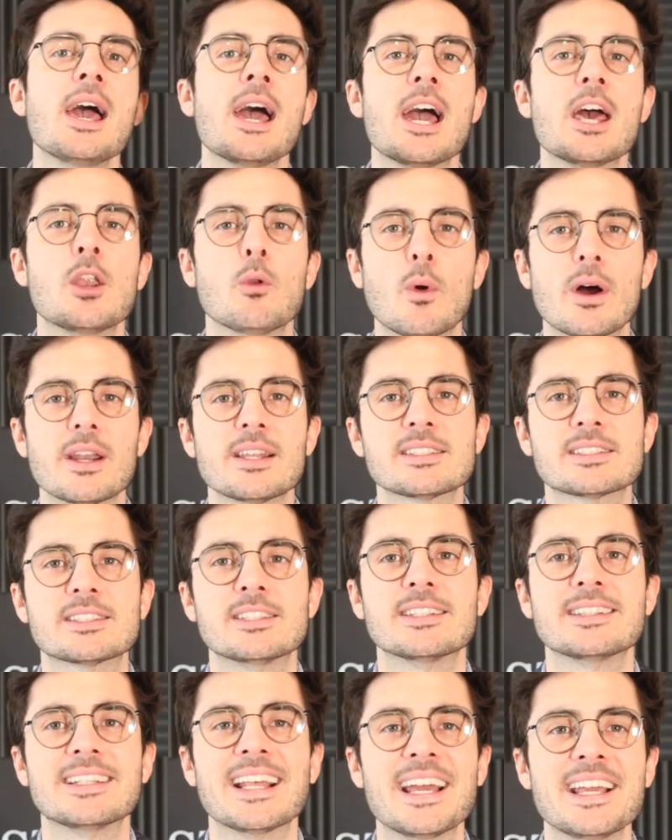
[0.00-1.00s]
and what is
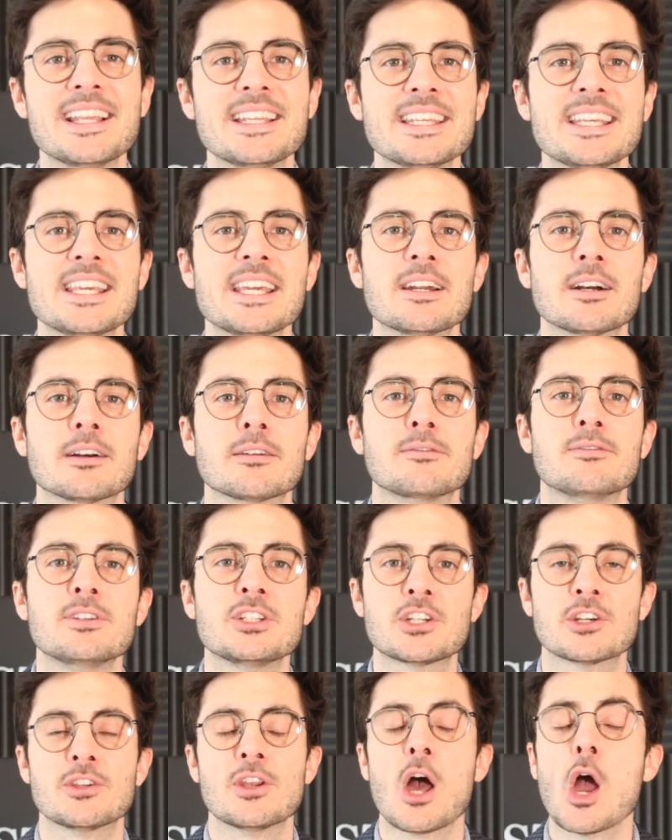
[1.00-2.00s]
the 10-year
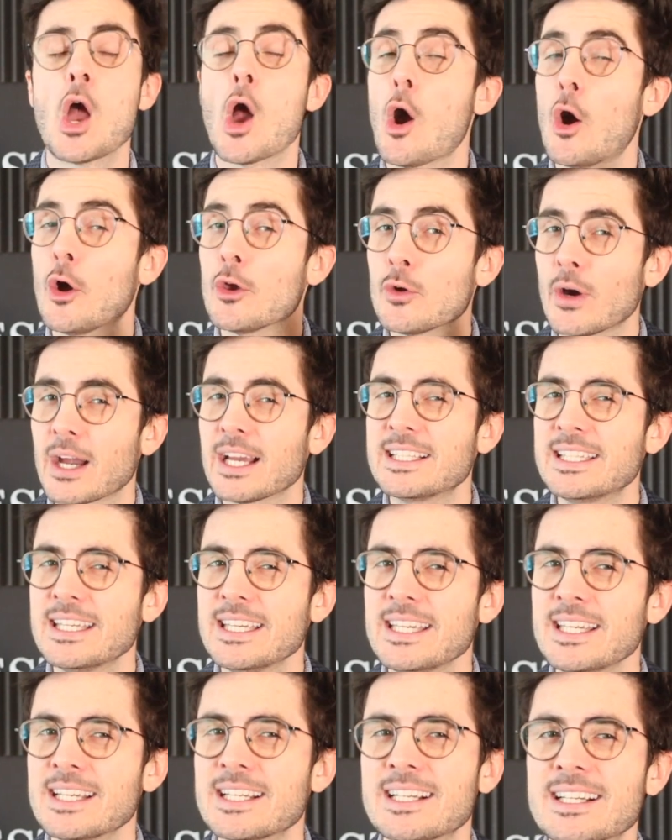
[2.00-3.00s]
vision. Are you
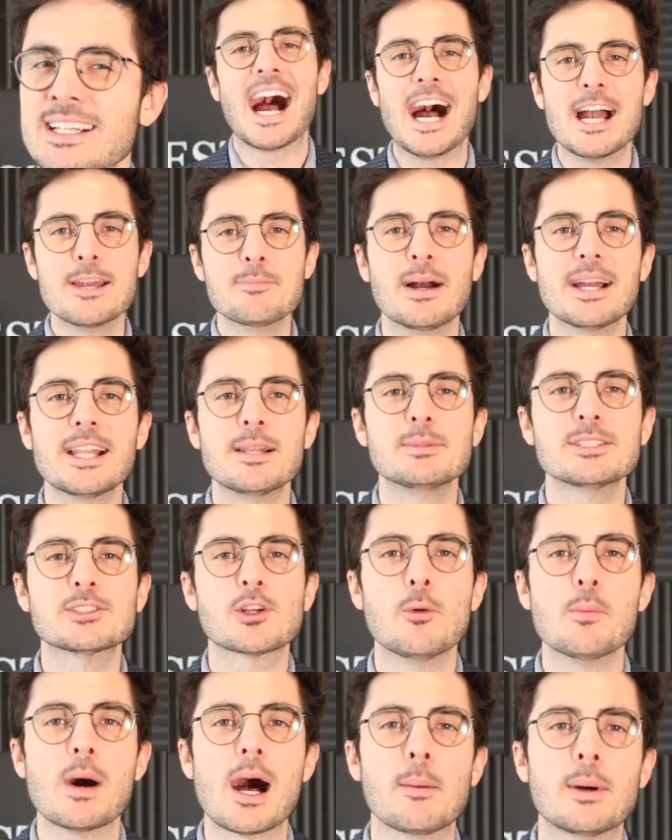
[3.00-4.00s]
ready? Hi, my name is
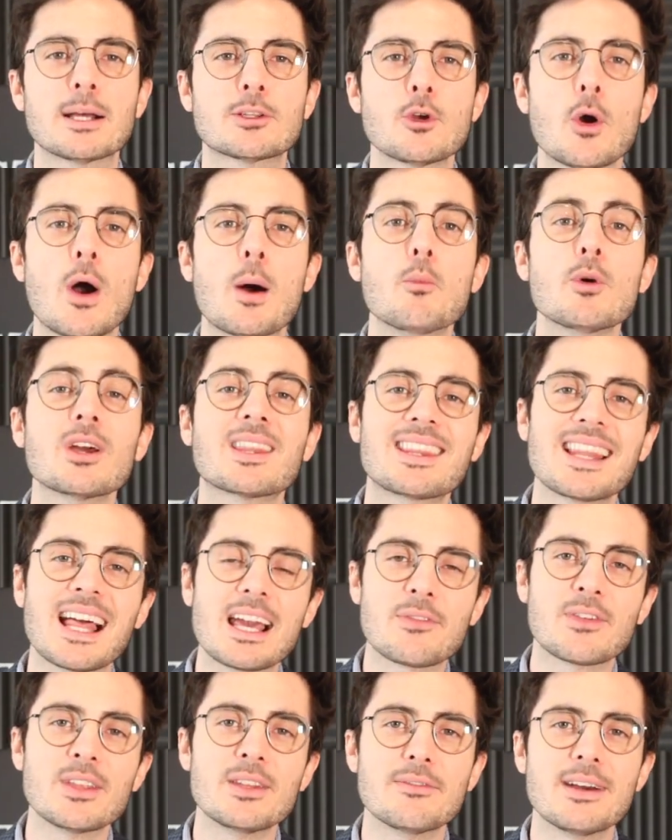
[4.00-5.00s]
Romain Armato. I'm with
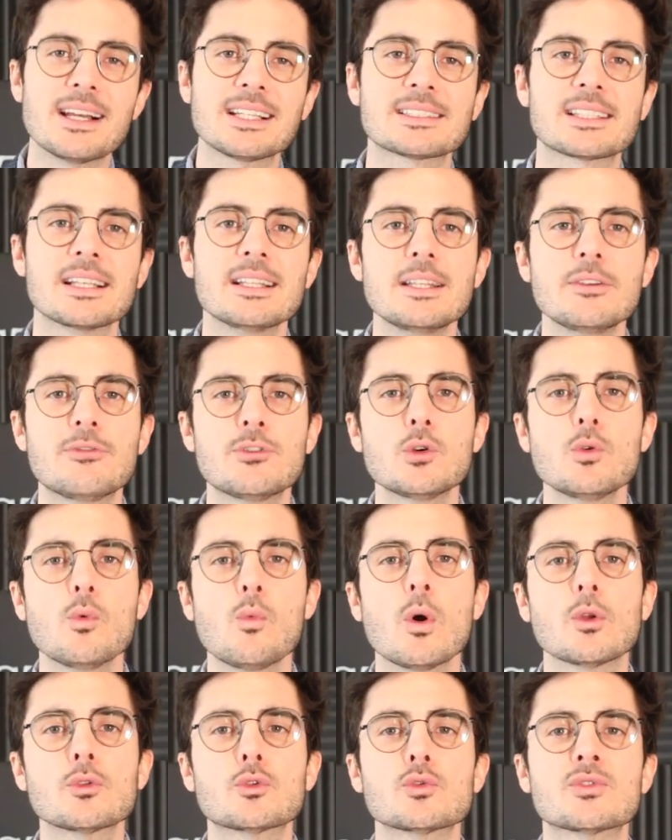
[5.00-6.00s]
Life Invest, and if you
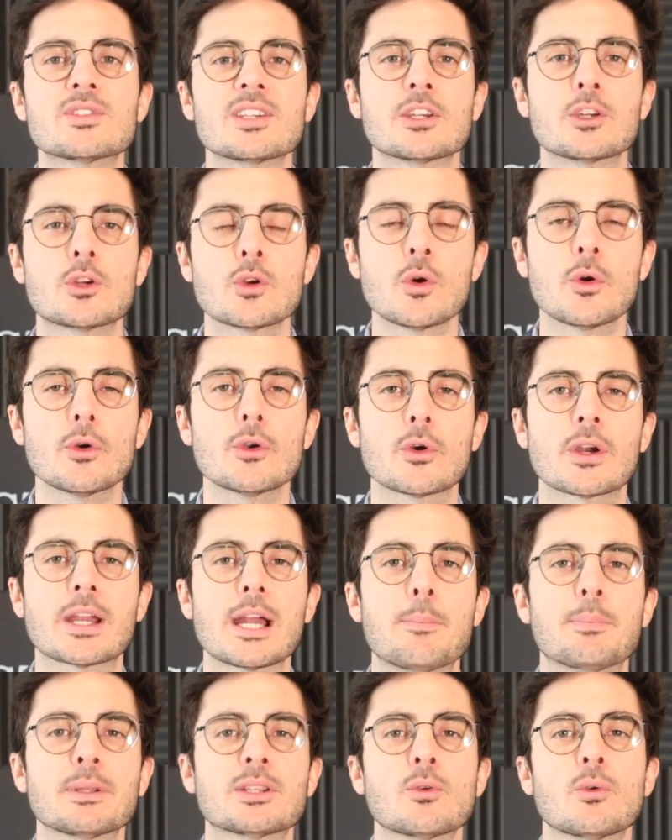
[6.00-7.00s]
want to secure your
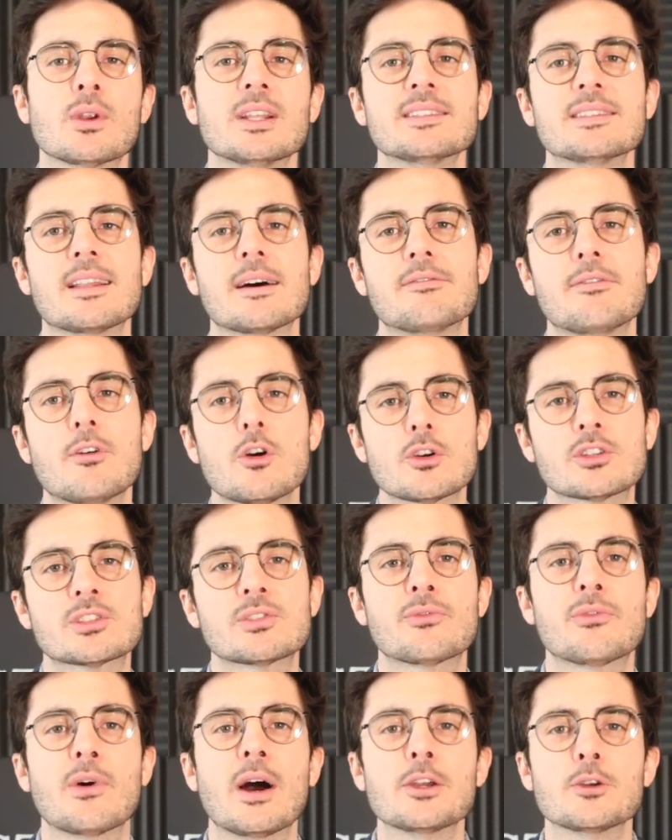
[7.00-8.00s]
capital and
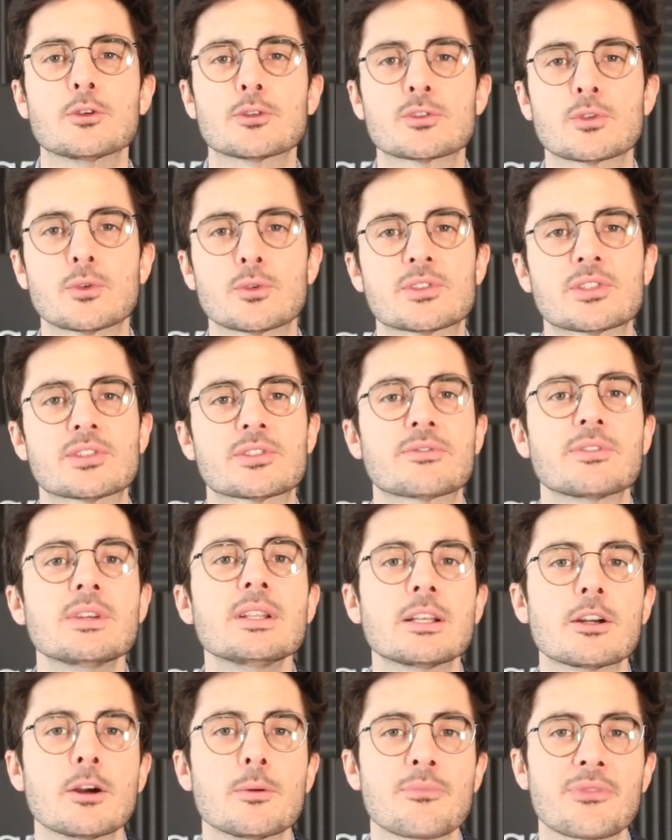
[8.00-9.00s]
diversify your sources of
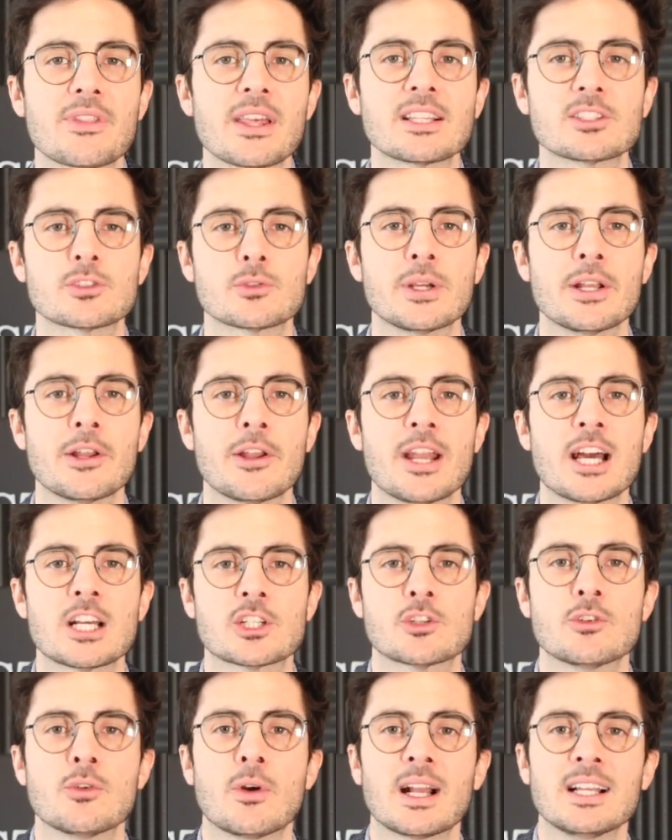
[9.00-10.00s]
income thanks to
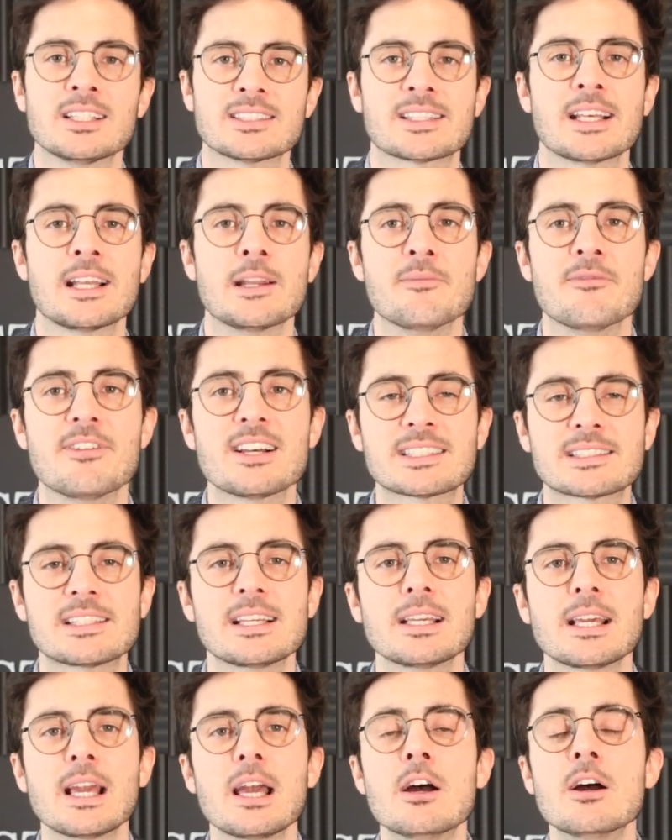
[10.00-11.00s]
international real estate
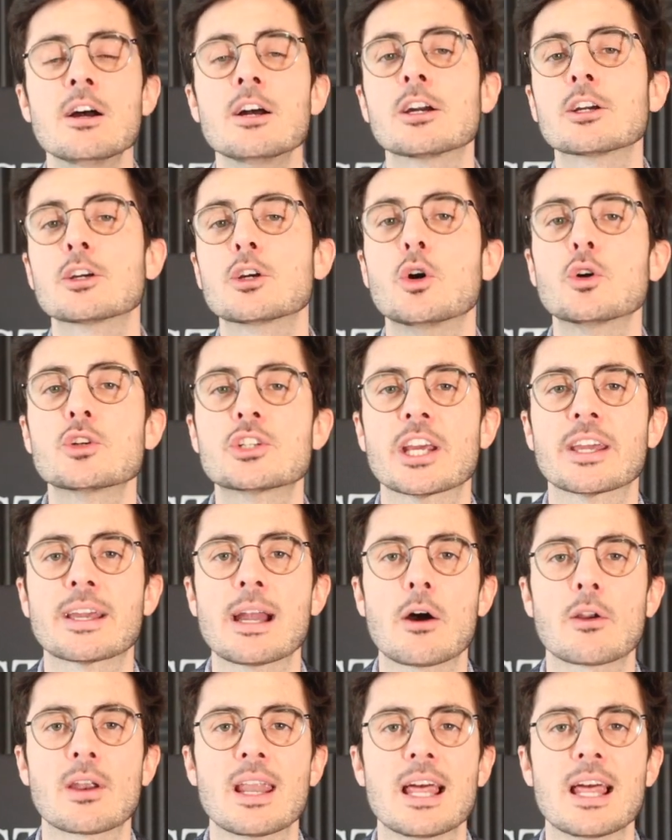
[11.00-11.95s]
investing, go check out